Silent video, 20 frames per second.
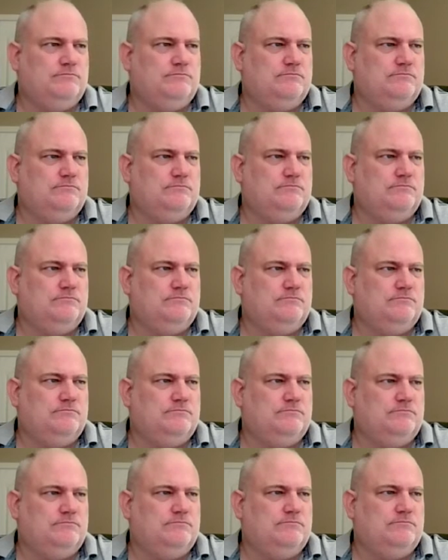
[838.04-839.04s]

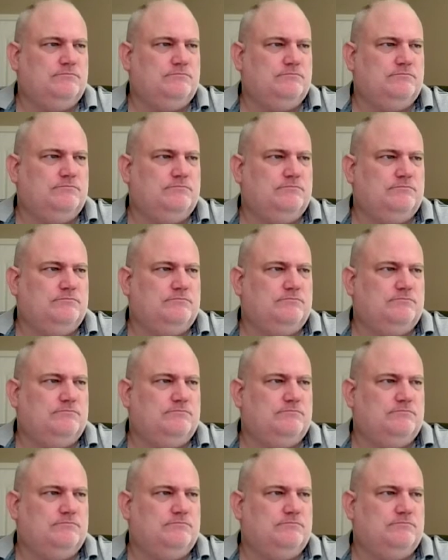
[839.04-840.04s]

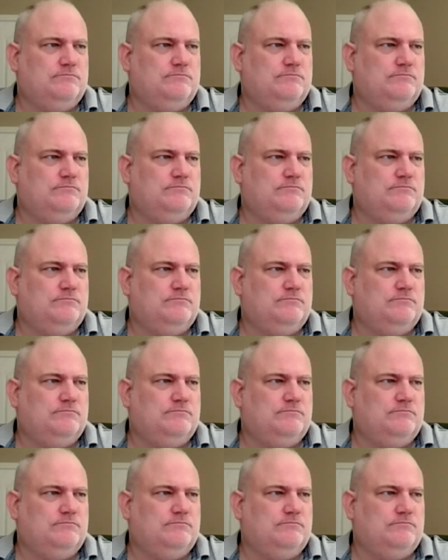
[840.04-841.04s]

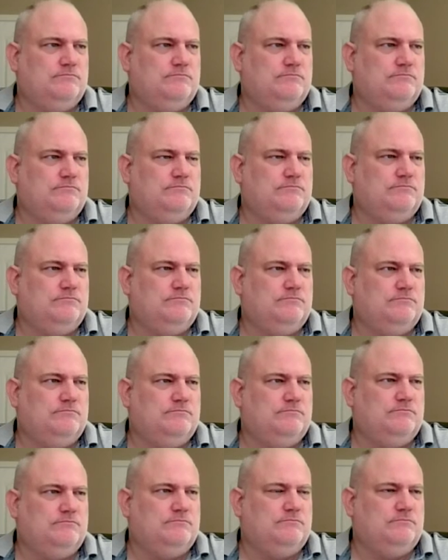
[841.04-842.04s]

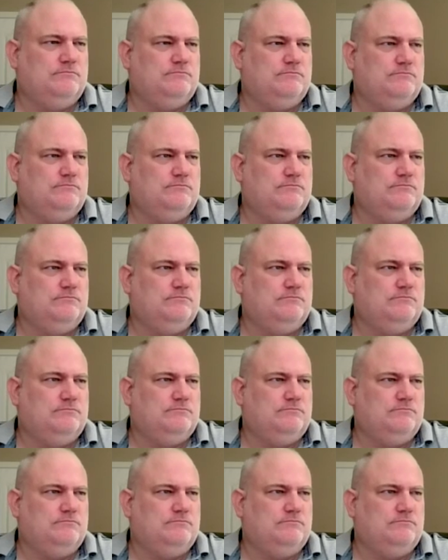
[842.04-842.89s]
(not speaking)